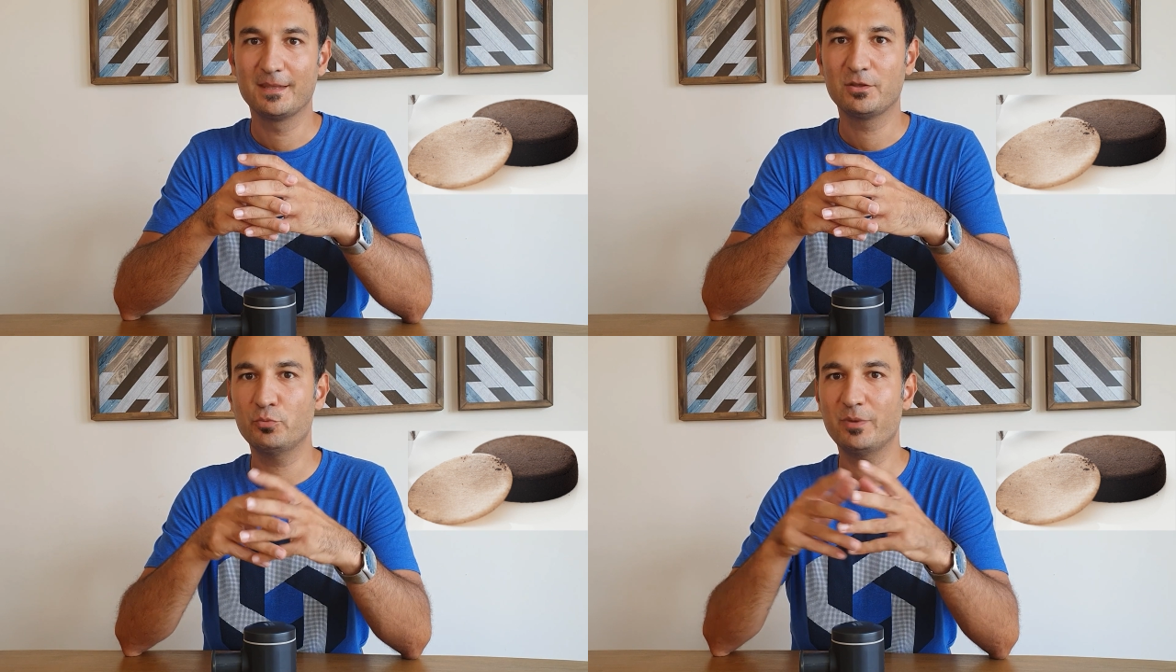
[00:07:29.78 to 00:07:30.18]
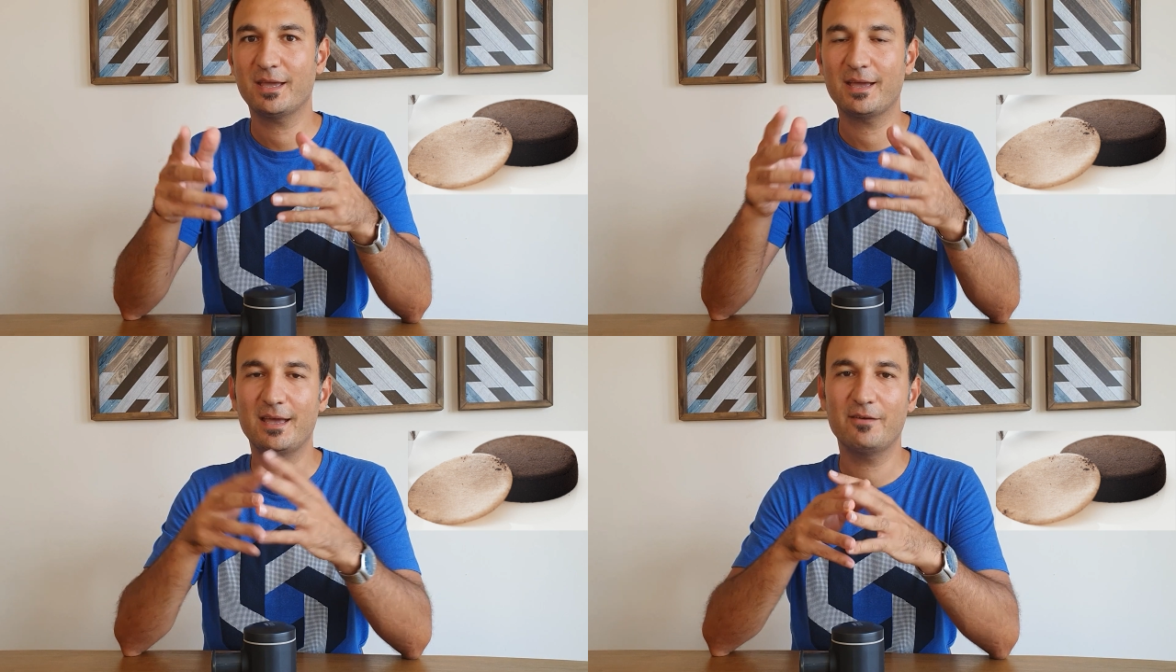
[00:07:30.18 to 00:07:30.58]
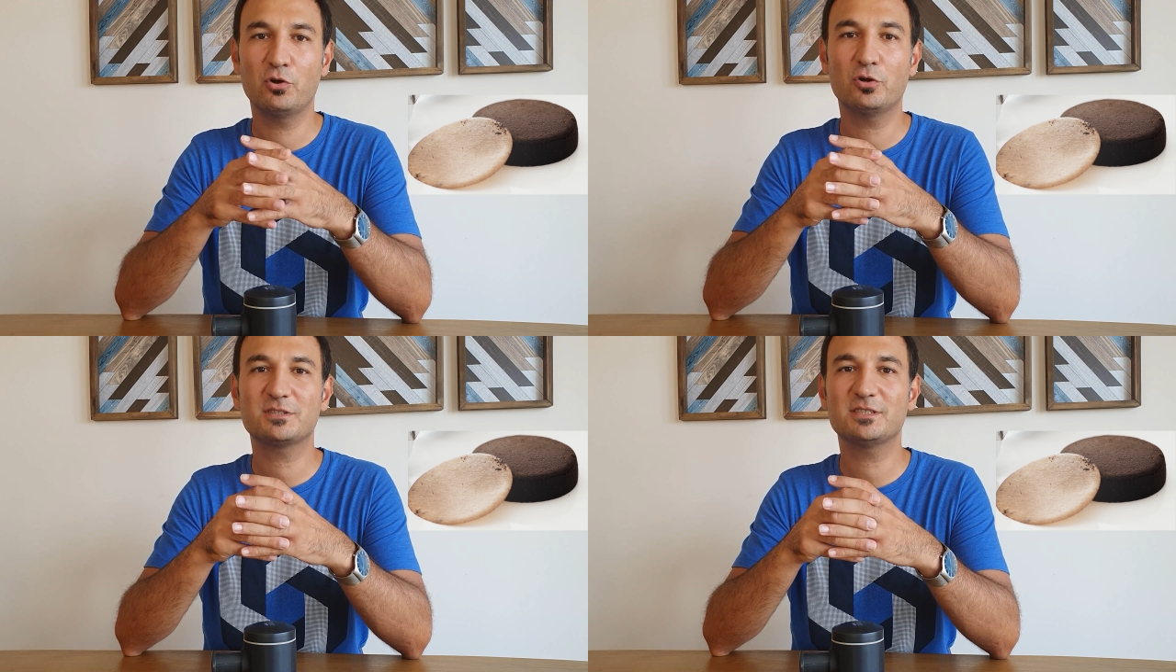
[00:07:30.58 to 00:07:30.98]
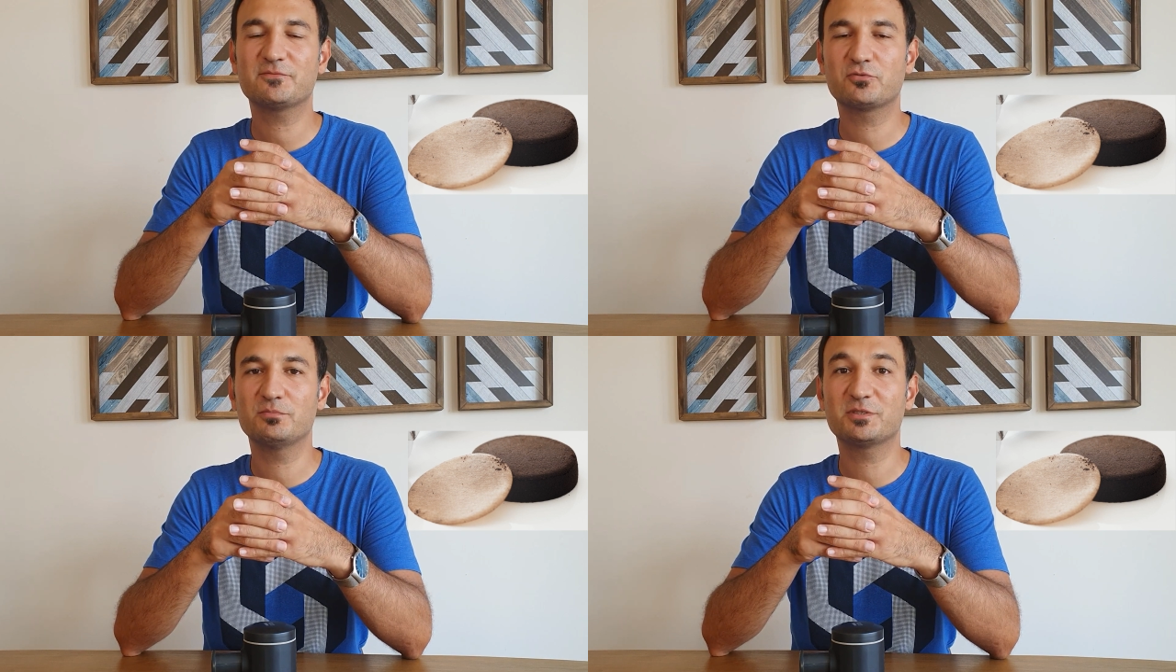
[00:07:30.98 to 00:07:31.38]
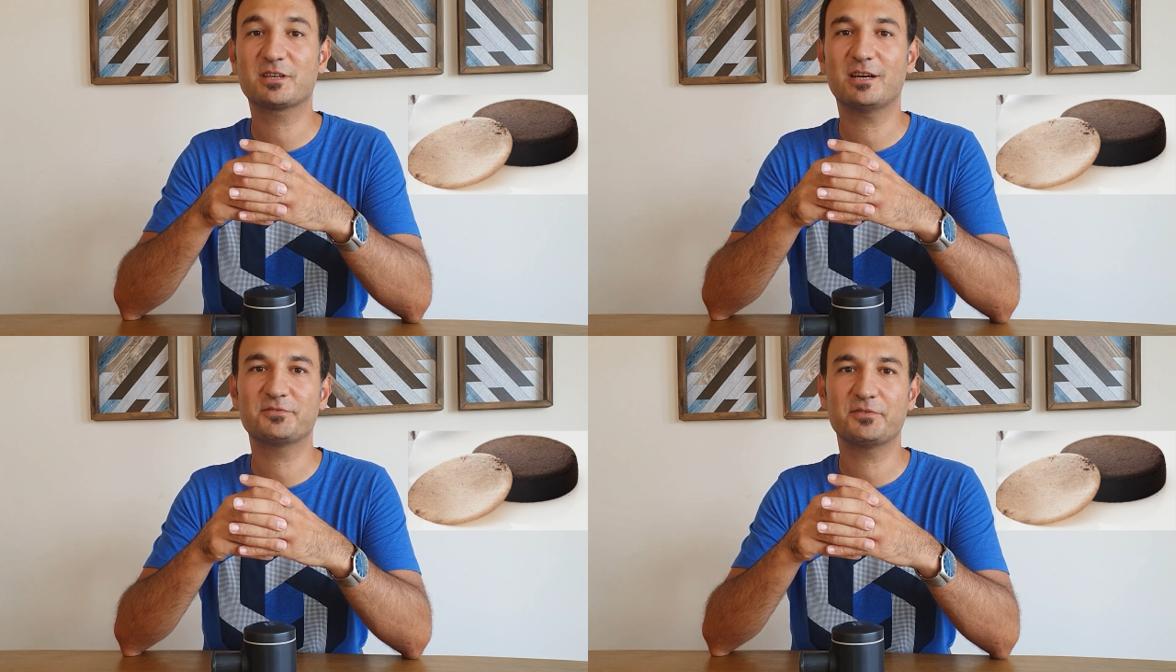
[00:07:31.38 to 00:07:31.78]
You may have heard this from
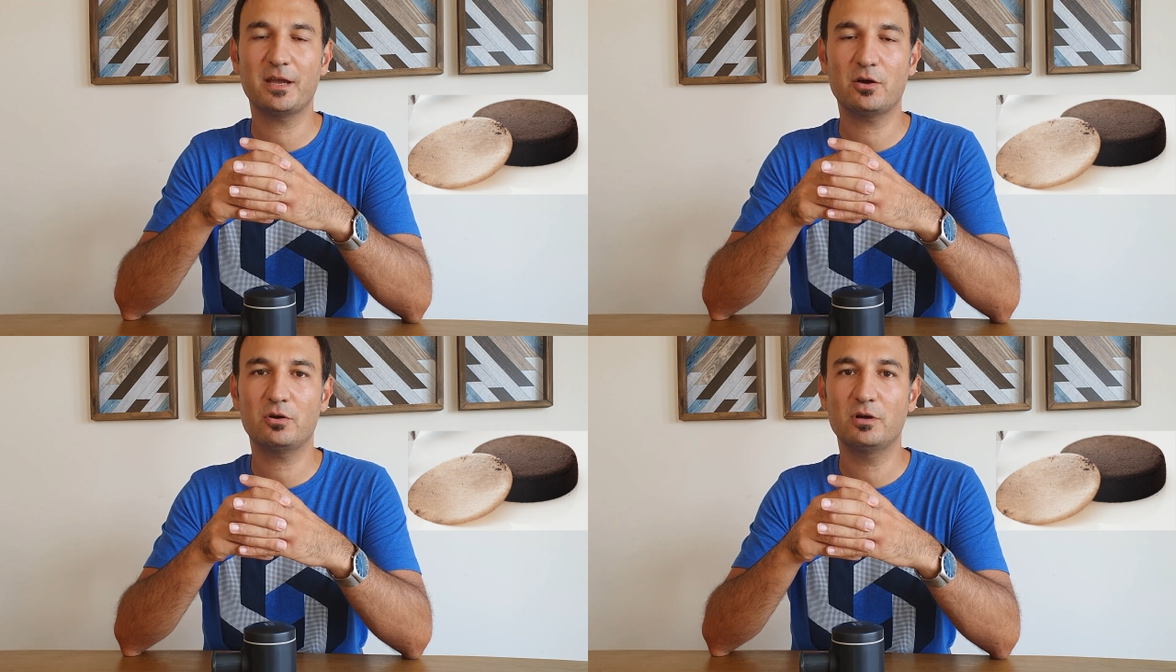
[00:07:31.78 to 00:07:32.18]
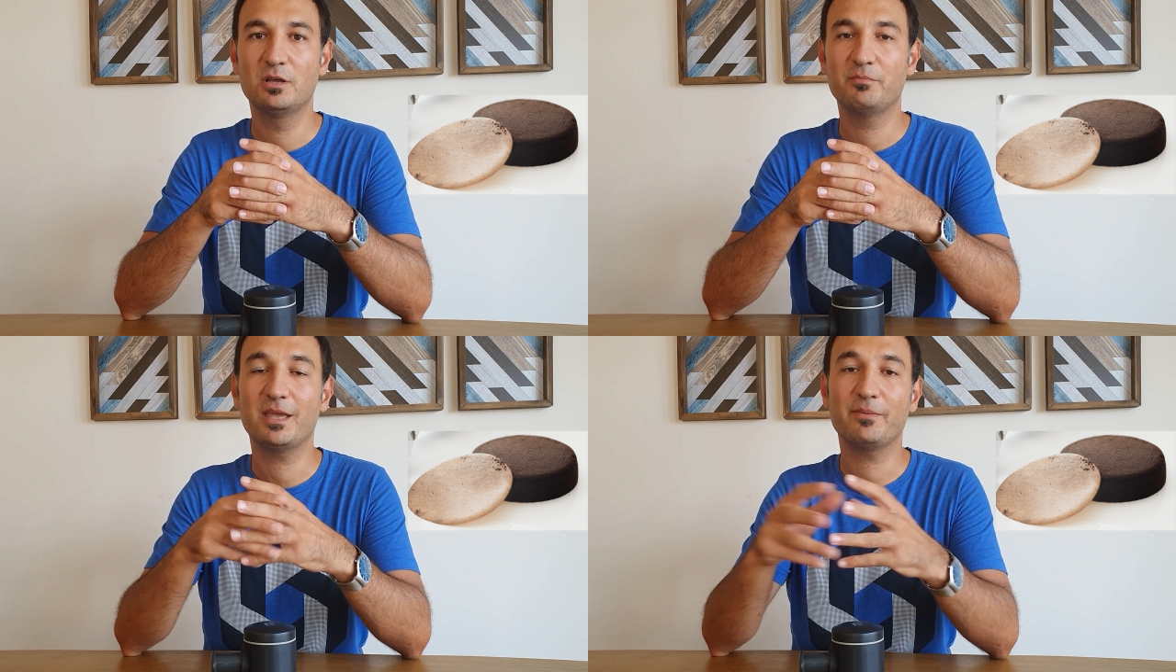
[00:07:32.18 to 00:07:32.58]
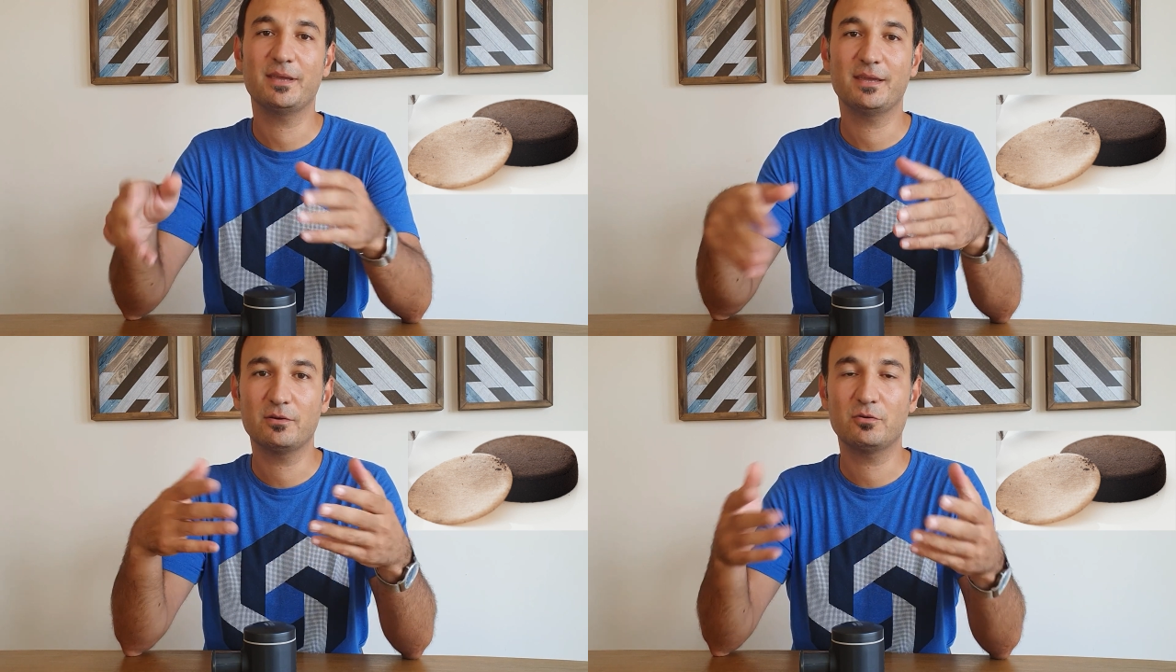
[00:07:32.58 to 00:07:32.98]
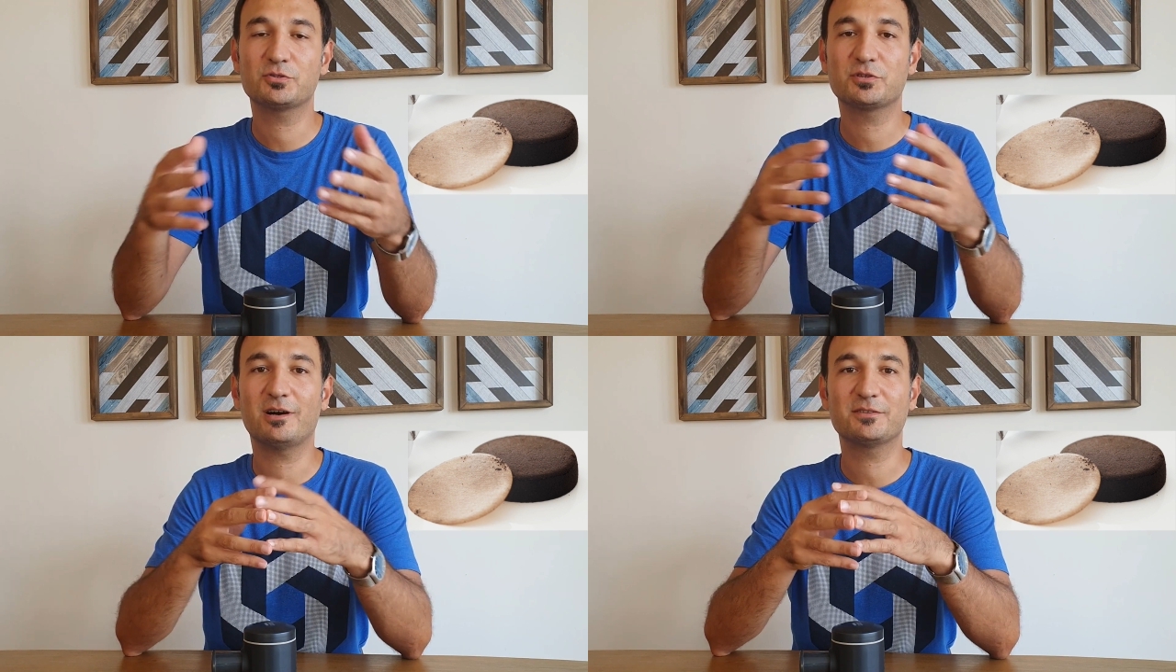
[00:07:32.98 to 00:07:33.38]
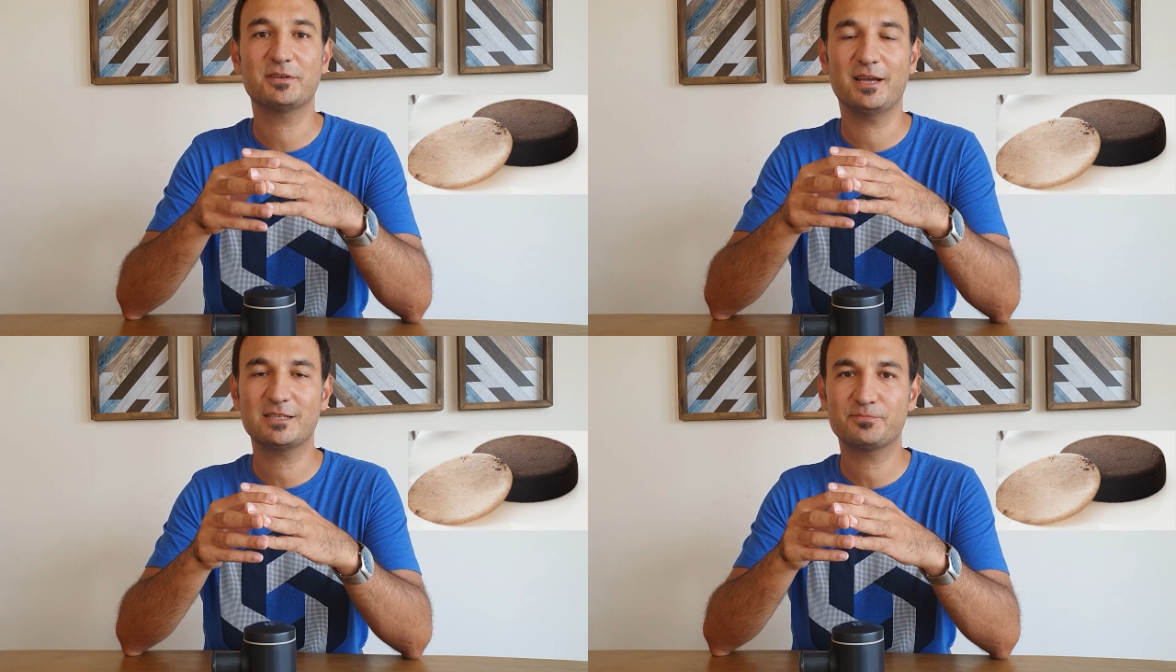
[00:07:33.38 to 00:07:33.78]
Scott Rao, maybe also
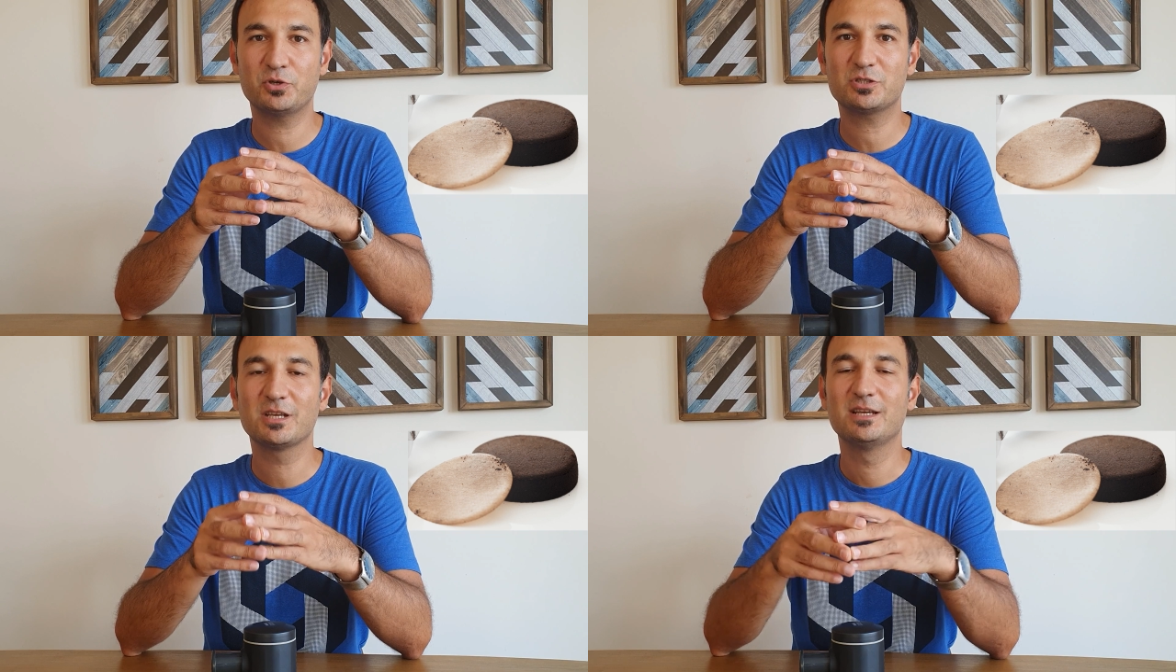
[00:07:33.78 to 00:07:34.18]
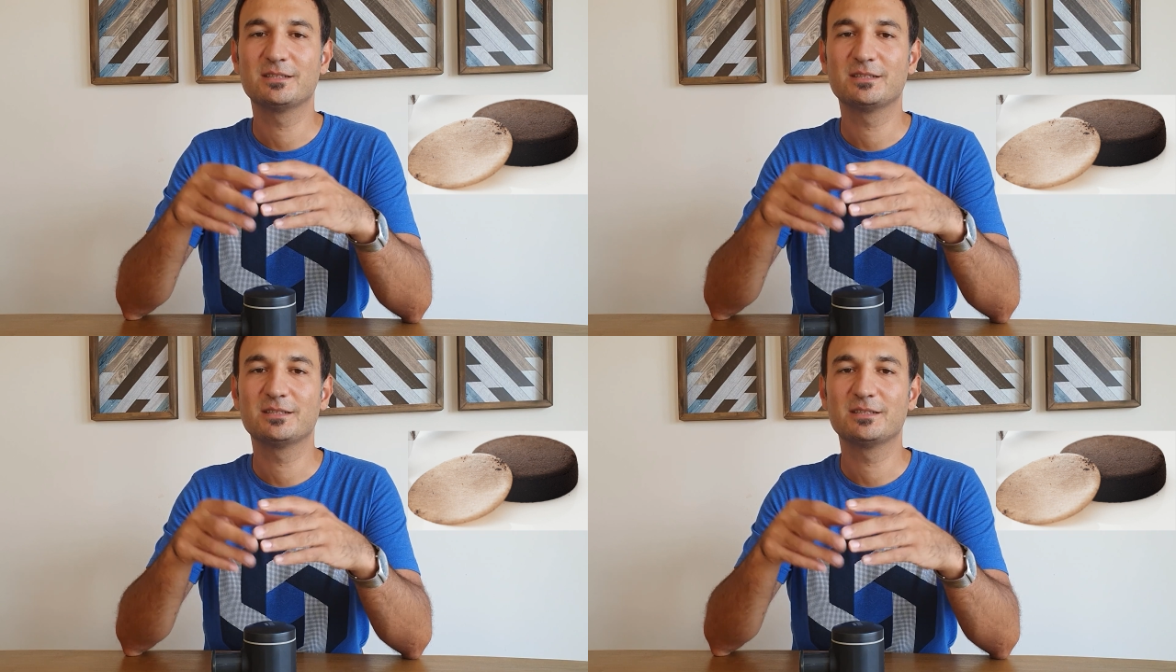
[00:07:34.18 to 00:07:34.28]
other experts.